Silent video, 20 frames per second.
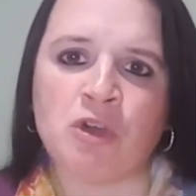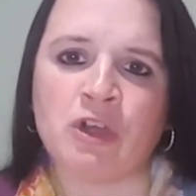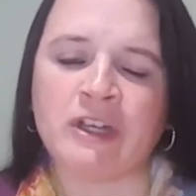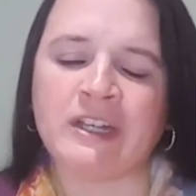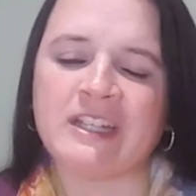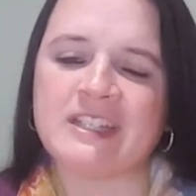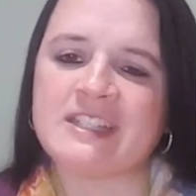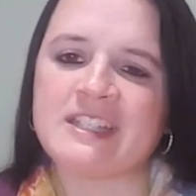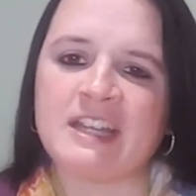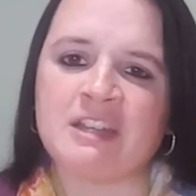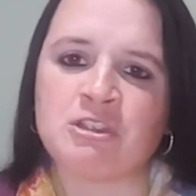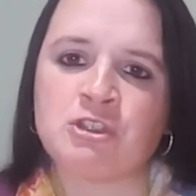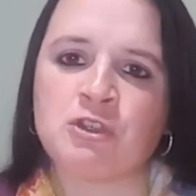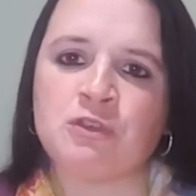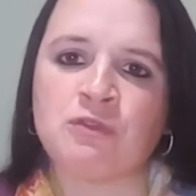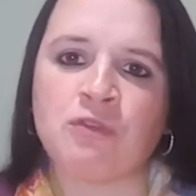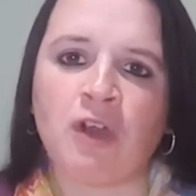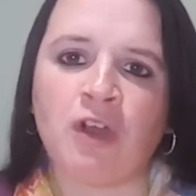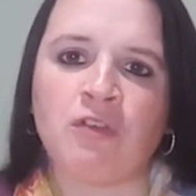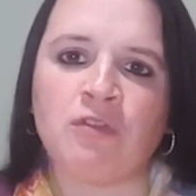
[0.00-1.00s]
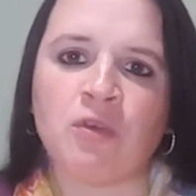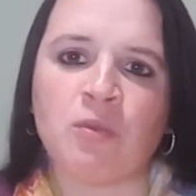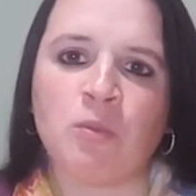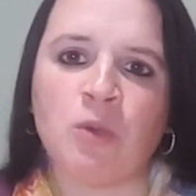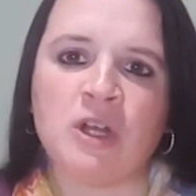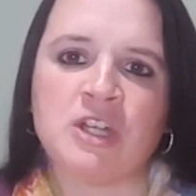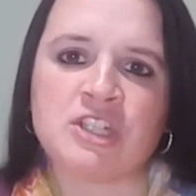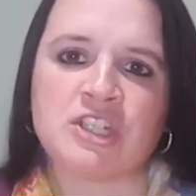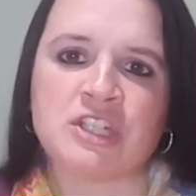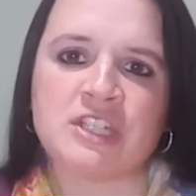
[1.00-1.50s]
and it's not too far from
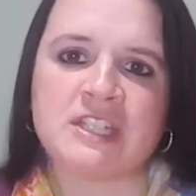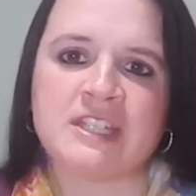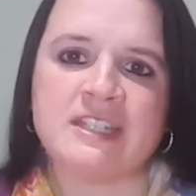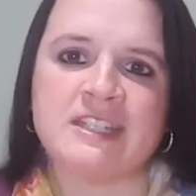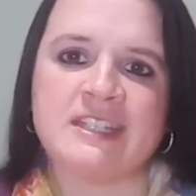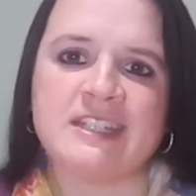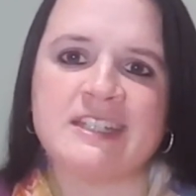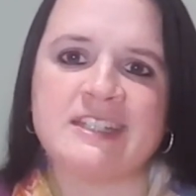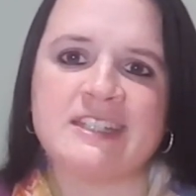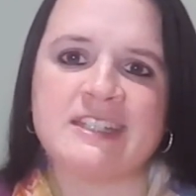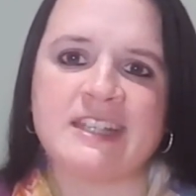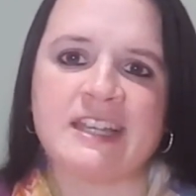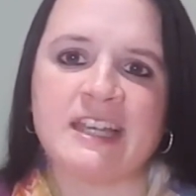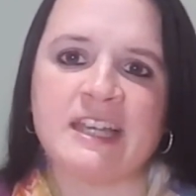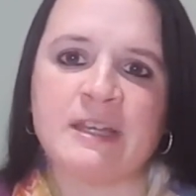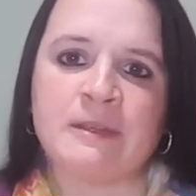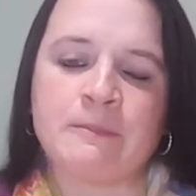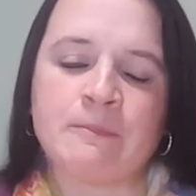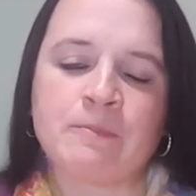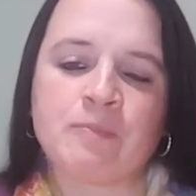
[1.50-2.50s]
Washington, D.C.